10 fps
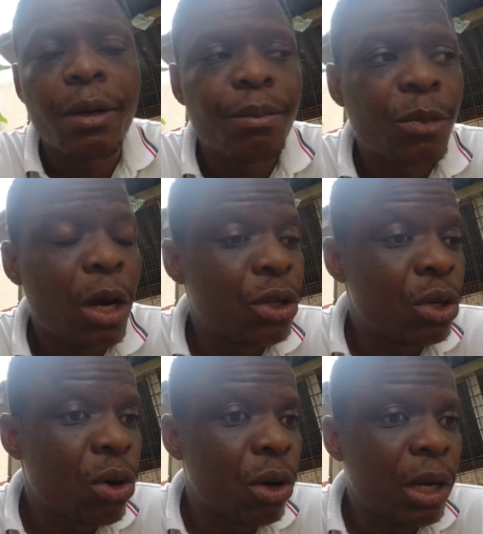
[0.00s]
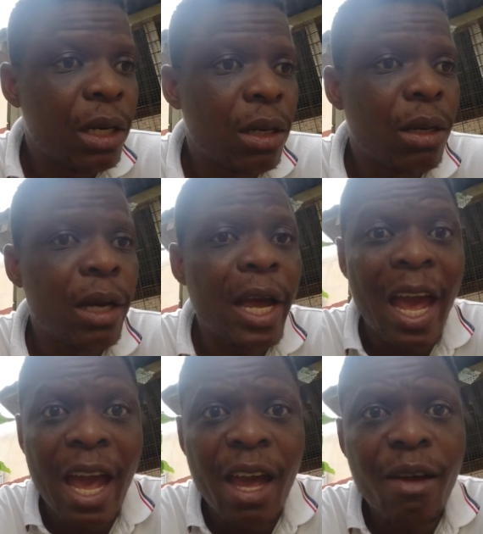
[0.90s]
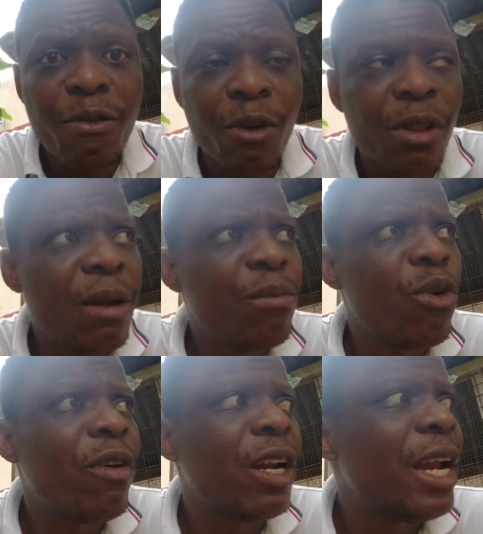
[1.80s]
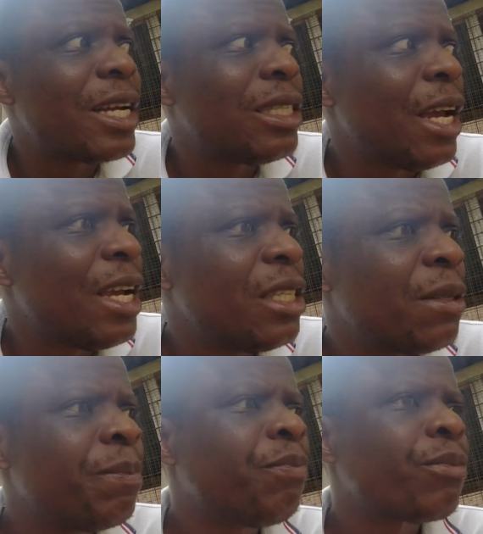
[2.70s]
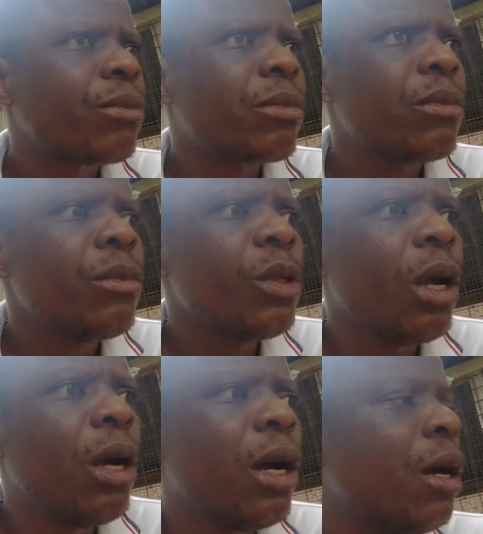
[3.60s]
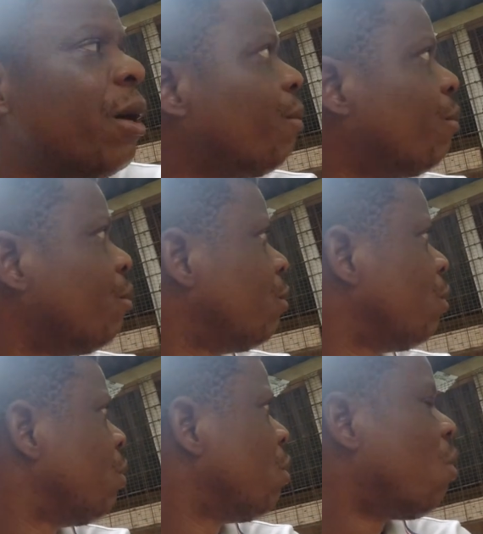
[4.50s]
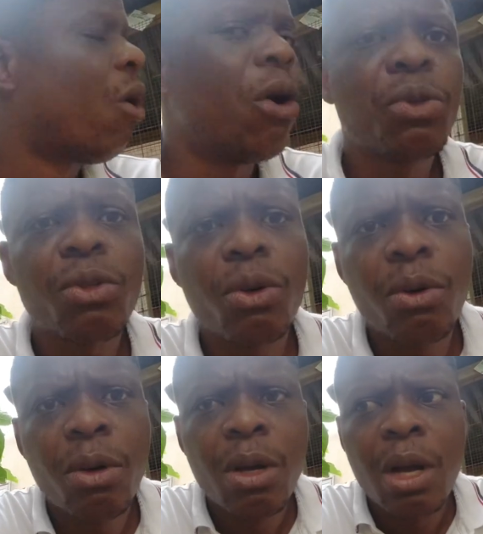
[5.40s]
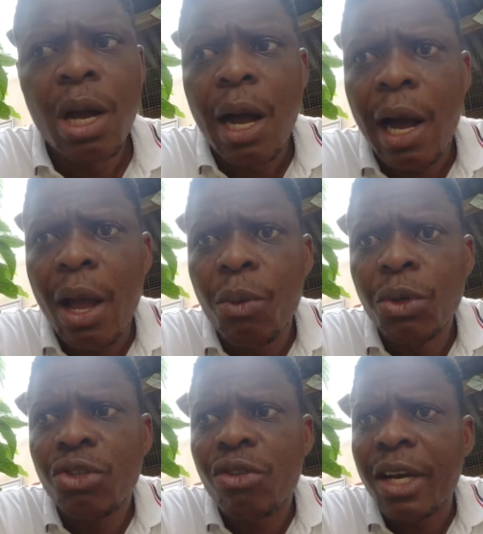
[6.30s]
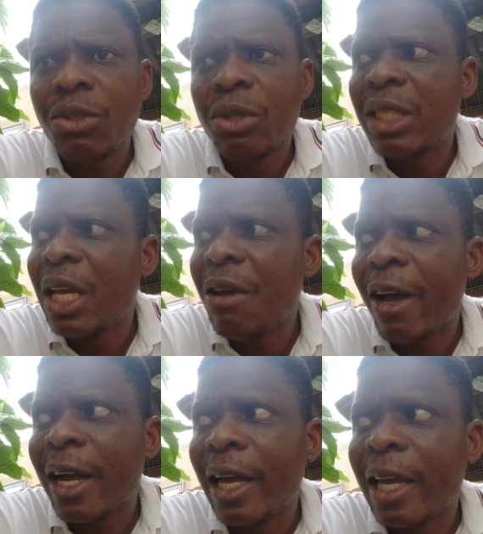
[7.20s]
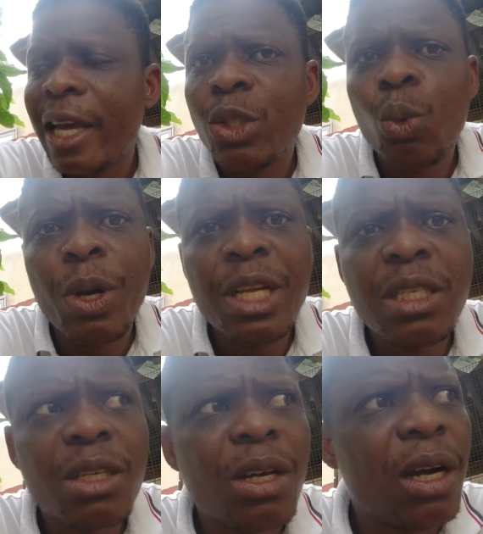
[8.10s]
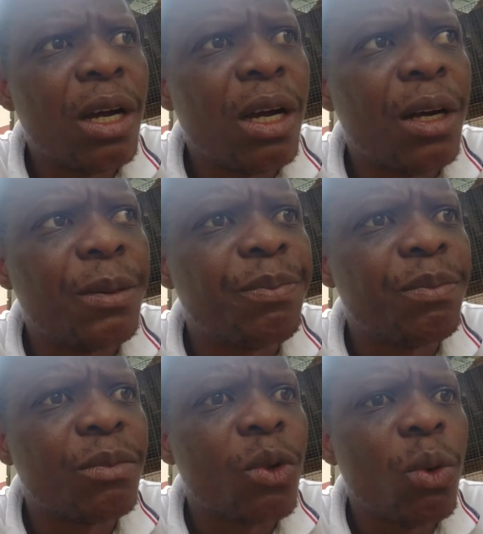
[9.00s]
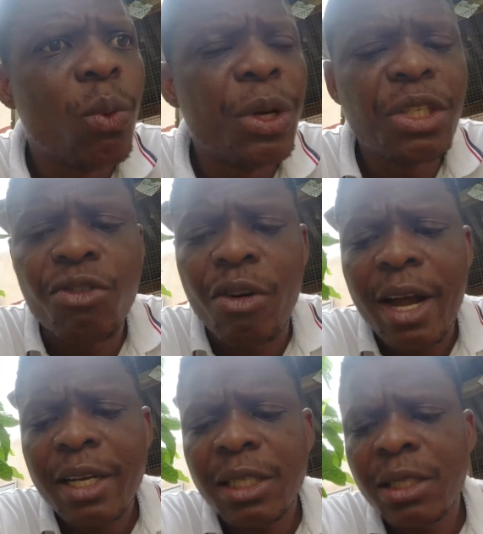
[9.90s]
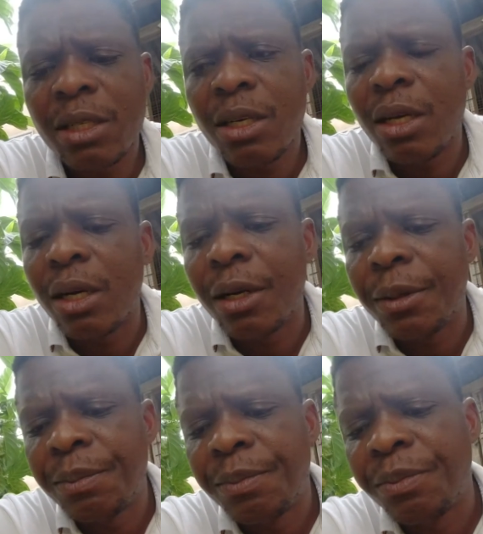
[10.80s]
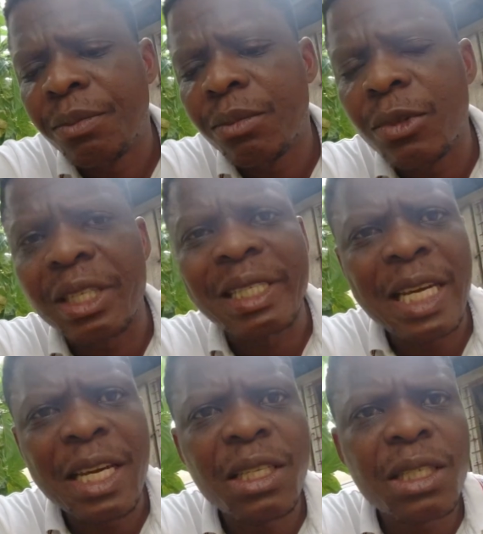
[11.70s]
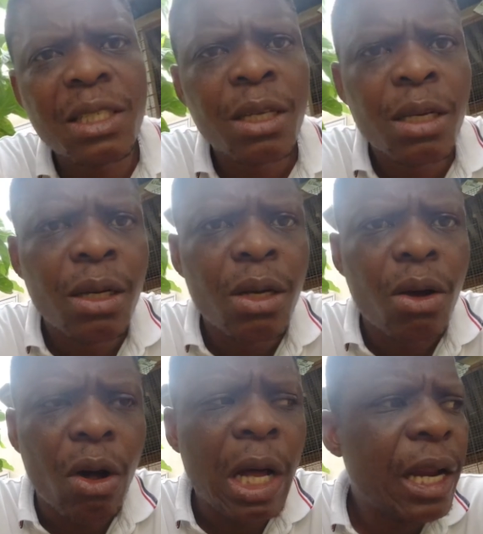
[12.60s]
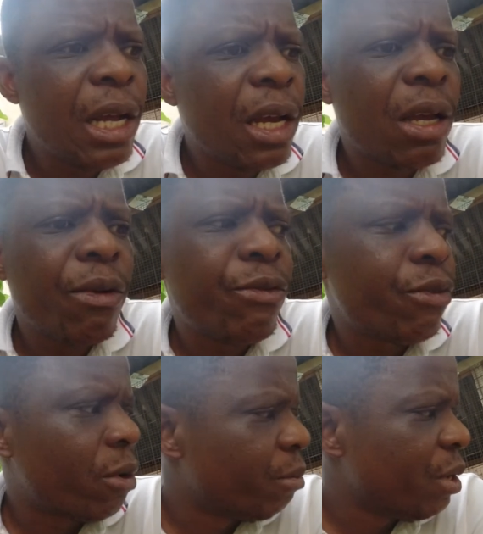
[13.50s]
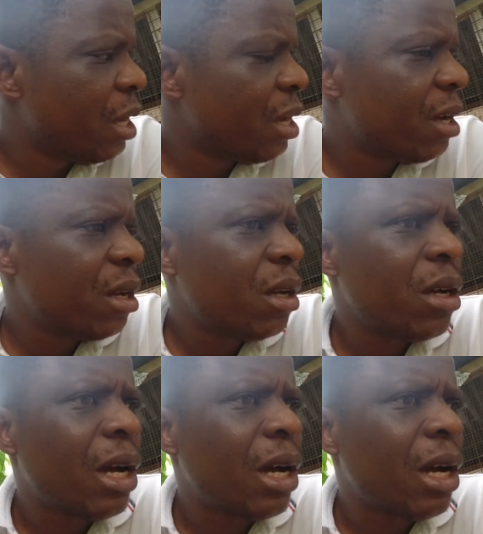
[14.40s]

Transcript: um, how do you call it hay for them over the next days um, also i will try to see if i can get wheat um, wheat grass um, the seeds organic from here